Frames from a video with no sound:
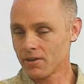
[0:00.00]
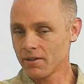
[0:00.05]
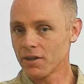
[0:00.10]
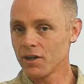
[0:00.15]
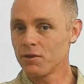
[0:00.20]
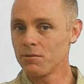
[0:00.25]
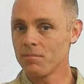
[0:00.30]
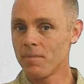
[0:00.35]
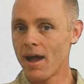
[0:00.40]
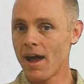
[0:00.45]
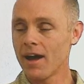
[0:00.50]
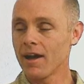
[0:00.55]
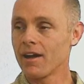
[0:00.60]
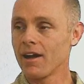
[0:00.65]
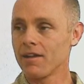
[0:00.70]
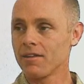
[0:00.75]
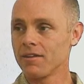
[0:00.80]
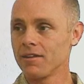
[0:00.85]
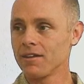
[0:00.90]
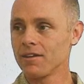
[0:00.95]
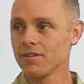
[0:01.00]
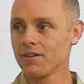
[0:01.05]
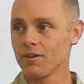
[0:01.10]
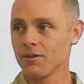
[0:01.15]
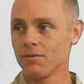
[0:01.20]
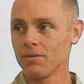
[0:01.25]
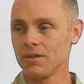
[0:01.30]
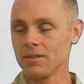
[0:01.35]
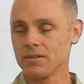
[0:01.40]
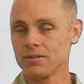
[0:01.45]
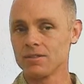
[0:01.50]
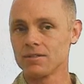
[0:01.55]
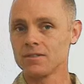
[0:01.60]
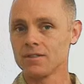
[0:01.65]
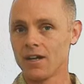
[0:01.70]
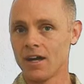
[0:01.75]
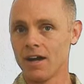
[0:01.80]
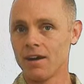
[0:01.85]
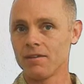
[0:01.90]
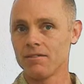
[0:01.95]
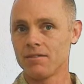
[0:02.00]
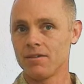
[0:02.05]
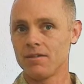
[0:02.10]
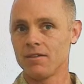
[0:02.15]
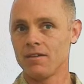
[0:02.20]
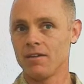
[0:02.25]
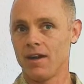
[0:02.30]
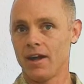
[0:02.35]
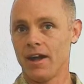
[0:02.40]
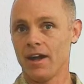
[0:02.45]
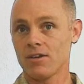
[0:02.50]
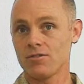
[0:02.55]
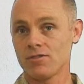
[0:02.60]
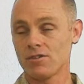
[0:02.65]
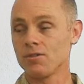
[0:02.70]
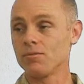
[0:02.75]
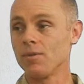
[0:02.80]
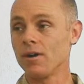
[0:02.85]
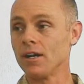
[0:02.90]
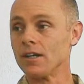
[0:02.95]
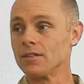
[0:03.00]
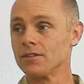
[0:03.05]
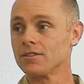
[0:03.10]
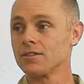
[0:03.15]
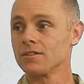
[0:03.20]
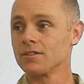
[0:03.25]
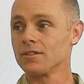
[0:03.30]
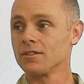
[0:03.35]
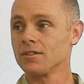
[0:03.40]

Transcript: Looking back, I think there was, I actually was.